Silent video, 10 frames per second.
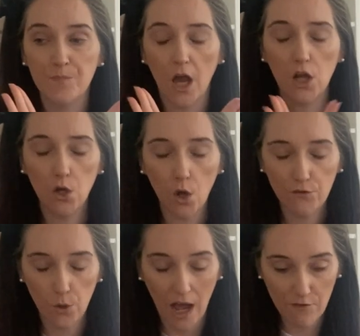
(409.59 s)
A lot of
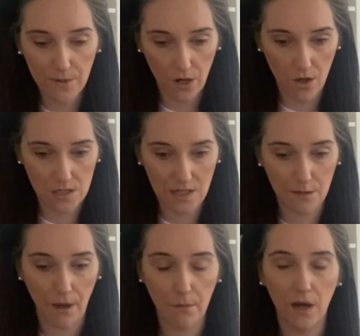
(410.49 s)
you have been asking
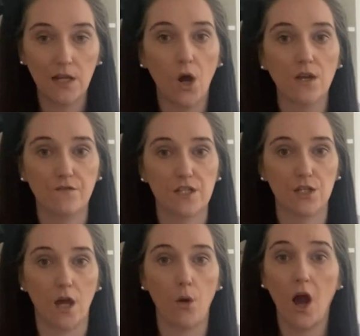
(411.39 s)
about my live
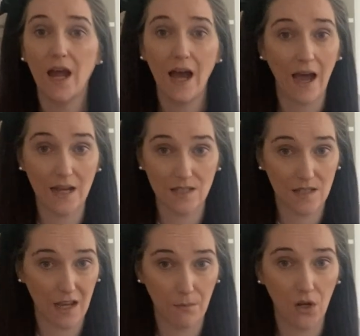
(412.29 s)
video. I had to
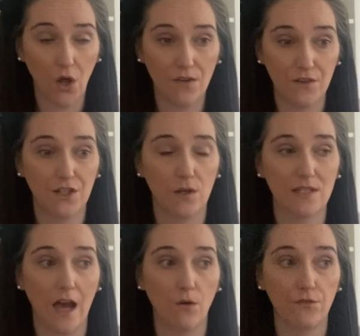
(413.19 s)
take my live video
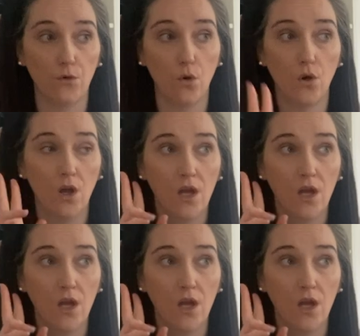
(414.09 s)
down for